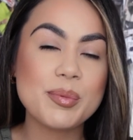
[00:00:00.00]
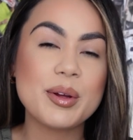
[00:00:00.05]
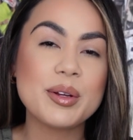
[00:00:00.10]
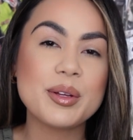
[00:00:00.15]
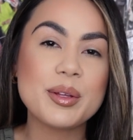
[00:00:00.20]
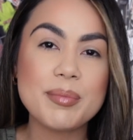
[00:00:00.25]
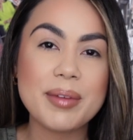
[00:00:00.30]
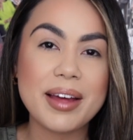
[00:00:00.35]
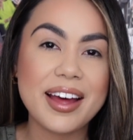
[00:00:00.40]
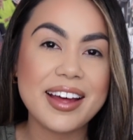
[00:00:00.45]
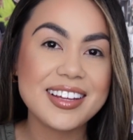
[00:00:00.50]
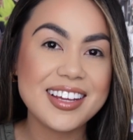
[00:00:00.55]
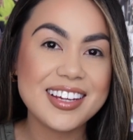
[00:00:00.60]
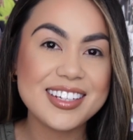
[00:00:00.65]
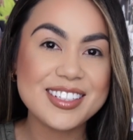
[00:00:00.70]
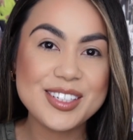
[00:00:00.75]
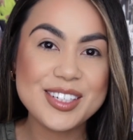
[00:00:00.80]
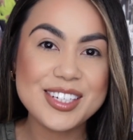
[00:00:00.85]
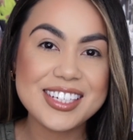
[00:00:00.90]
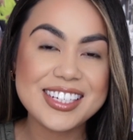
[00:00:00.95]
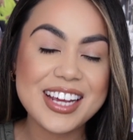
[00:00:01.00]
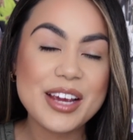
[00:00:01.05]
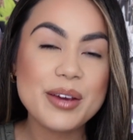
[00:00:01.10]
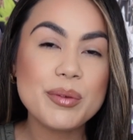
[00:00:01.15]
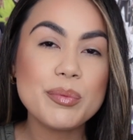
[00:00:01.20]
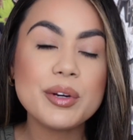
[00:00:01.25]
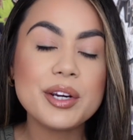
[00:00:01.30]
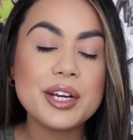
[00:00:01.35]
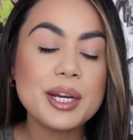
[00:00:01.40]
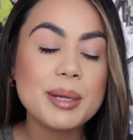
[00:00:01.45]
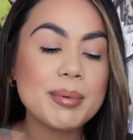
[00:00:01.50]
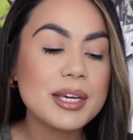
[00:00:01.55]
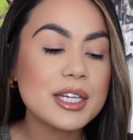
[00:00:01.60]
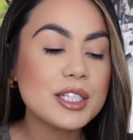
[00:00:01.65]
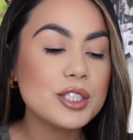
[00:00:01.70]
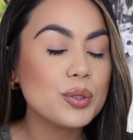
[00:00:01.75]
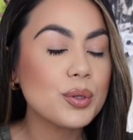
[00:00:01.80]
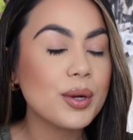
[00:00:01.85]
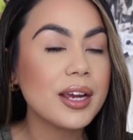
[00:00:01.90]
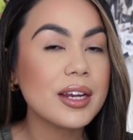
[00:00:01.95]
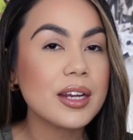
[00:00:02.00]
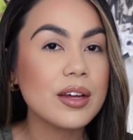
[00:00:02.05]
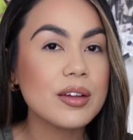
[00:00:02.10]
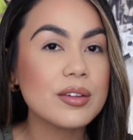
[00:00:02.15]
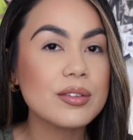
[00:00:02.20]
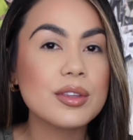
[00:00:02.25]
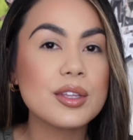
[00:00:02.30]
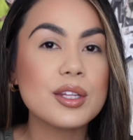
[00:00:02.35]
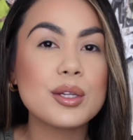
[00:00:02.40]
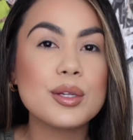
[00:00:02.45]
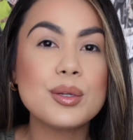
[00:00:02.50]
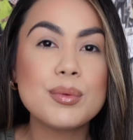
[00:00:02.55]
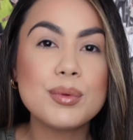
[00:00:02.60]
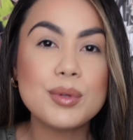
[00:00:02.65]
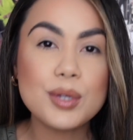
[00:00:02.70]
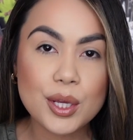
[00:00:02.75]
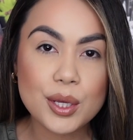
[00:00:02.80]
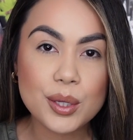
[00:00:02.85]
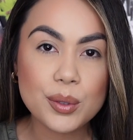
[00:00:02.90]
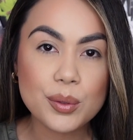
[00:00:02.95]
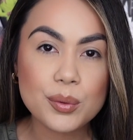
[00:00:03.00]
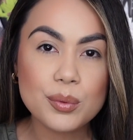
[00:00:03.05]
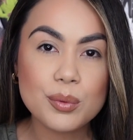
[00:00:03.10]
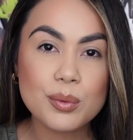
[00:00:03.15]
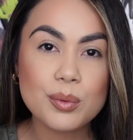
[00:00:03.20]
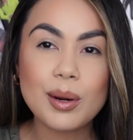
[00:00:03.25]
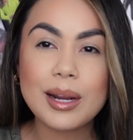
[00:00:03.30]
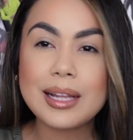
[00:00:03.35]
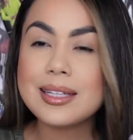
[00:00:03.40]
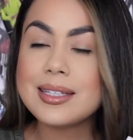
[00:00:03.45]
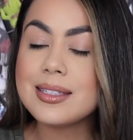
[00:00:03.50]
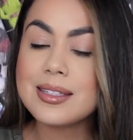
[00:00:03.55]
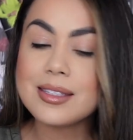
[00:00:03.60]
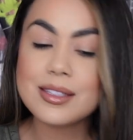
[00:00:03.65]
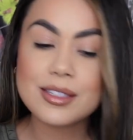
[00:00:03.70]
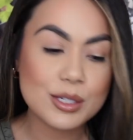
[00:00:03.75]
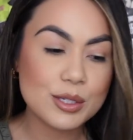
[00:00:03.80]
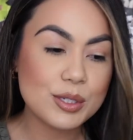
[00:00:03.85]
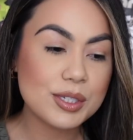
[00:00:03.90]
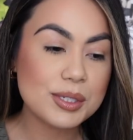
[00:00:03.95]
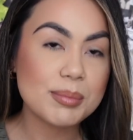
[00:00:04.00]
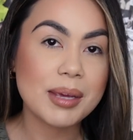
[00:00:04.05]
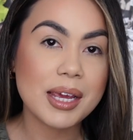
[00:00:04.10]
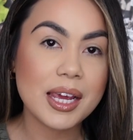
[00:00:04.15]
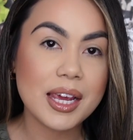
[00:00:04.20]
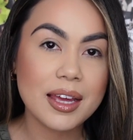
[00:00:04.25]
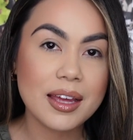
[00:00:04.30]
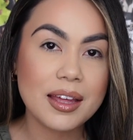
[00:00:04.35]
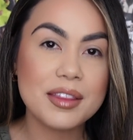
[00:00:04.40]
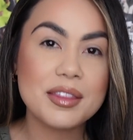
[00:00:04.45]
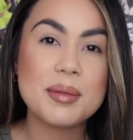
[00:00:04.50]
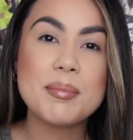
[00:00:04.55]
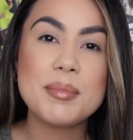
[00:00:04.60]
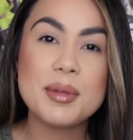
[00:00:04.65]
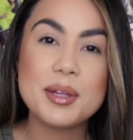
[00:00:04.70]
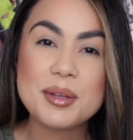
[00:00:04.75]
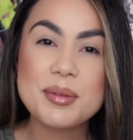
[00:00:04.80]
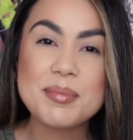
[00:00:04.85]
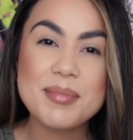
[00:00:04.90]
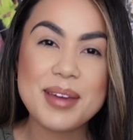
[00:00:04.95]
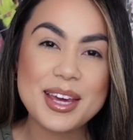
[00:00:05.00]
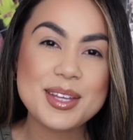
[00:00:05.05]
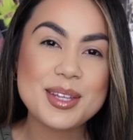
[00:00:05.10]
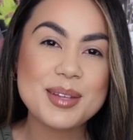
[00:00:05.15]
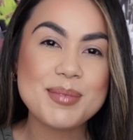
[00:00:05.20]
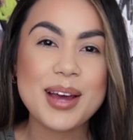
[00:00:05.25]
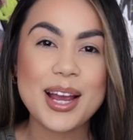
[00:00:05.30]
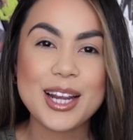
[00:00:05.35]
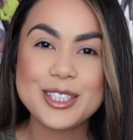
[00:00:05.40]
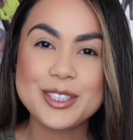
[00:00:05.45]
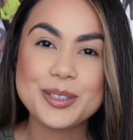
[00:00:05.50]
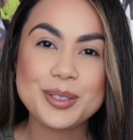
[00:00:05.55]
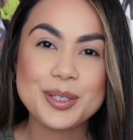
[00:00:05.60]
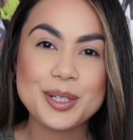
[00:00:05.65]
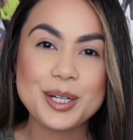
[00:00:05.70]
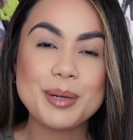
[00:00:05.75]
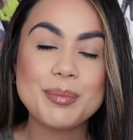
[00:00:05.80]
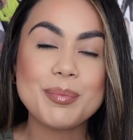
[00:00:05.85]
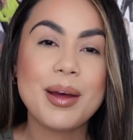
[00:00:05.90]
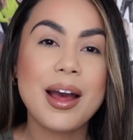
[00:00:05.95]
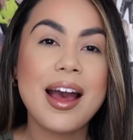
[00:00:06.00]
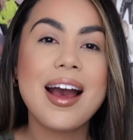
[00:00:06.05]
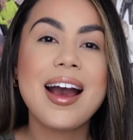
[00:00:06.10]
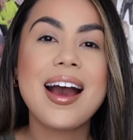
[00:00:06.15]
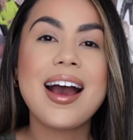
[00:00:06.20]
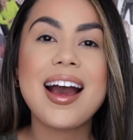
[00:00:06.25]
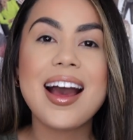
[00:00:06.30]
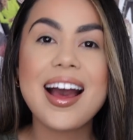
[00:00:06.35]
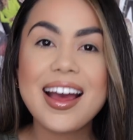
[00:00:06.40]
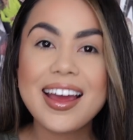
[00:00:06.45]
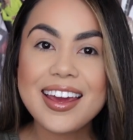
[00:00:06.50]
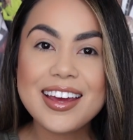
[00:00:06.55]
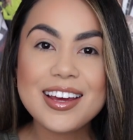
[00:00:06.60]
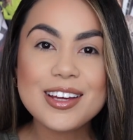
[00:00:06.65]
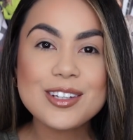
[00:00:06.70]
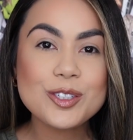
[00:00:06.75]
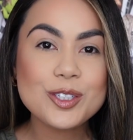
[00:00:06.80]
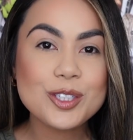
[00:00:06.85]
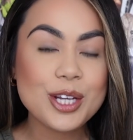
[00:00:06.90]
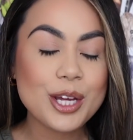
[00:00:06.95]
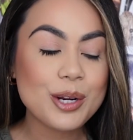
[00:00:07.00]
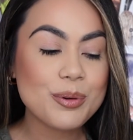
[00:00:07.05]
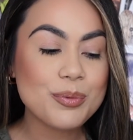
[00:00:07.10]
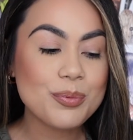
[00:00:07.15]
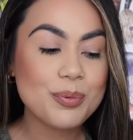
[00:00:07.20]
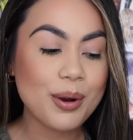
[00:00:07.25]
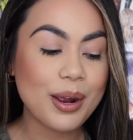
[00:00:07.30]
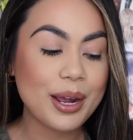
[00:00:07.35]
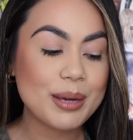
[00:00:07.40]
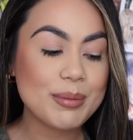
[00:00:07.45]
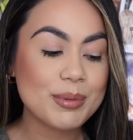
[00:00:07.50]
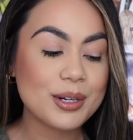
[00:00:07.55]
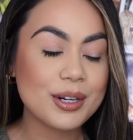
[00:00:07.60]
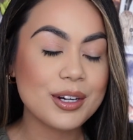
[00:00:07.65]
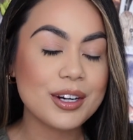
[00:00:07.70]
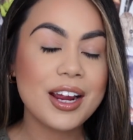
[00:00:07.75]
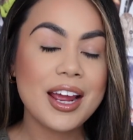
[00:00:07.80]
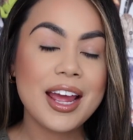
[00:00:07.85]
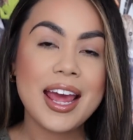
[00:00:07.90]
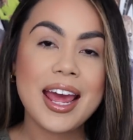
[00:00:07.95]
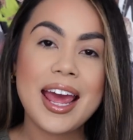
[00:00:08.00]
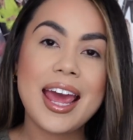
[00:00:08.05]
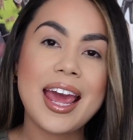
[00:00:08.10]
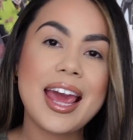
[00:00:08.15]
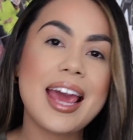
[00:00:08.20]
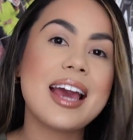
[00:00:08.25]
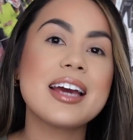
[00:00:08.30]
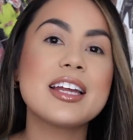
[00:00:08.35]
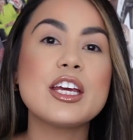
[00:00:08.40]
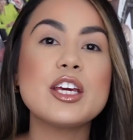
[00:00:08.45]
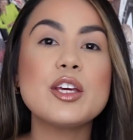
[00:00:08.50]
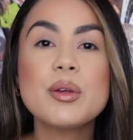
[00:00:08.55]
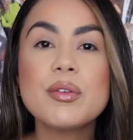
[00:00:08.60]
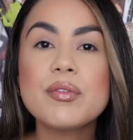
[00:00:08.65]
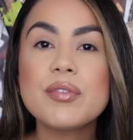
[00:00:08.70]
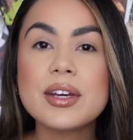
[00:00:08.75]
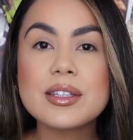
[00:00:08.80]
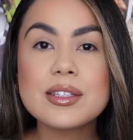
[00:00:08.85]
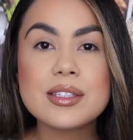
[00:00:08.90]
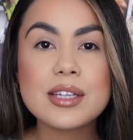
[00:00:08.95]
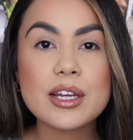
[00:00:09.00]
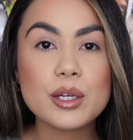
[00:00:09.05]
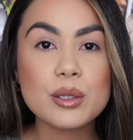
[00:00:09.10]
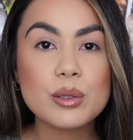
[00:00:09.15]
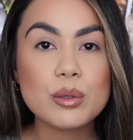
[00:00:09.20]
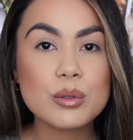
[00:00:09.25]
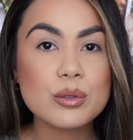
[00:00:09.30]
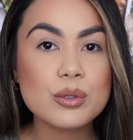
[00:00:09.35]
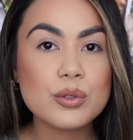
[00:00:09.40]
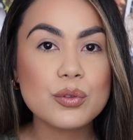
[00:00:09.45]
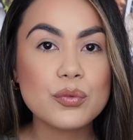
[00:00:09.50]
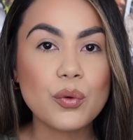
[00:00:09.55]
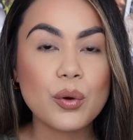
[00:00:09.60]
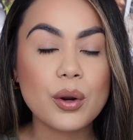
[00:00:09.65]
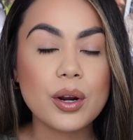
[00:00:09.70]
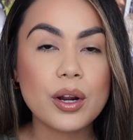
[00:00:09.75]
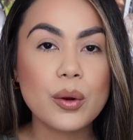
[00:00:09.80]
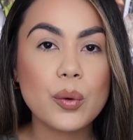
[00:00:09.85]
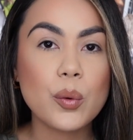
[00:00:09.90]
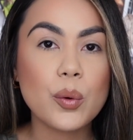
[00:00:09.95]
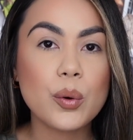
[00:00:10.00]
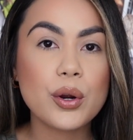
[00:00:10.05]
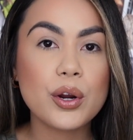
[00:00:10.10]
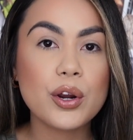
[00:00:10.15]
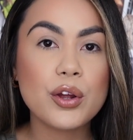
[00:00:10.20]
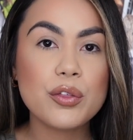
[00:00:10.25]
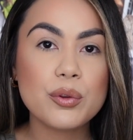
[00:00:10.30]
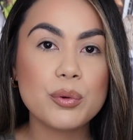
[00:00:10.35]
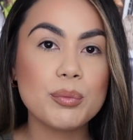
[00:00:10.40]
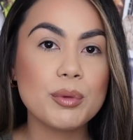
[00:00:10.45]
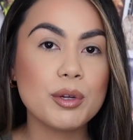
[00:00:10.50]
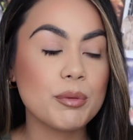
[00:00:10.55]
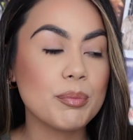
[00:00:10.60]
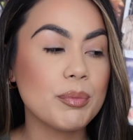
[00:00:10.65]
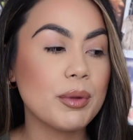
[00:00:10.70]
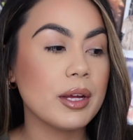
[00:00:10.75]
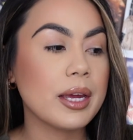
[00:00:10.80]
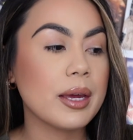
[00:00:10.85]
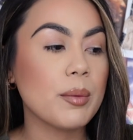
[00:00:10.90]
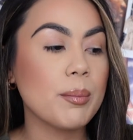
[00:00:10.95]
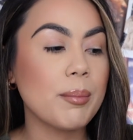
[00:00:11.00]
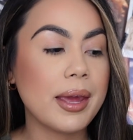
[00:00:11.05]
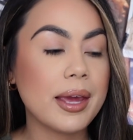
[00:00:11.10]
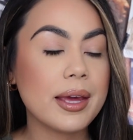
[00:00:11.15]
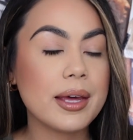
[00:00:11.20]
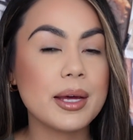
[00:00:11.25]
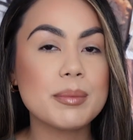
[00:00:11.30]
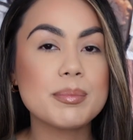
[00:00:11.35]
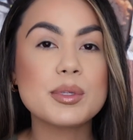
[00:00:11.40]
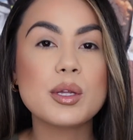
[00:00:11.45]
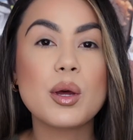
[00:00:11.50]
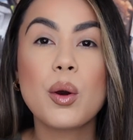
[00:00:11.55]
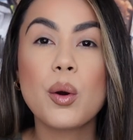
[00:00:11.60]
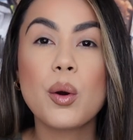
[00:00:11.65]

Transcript: welcome back. Today we're going to be trying out the new, well, at least it's new to me, the Milk Makeup Hydro Grip Eyeshadow Primer. And you can find this at your local Sephora or through Milk Makeup's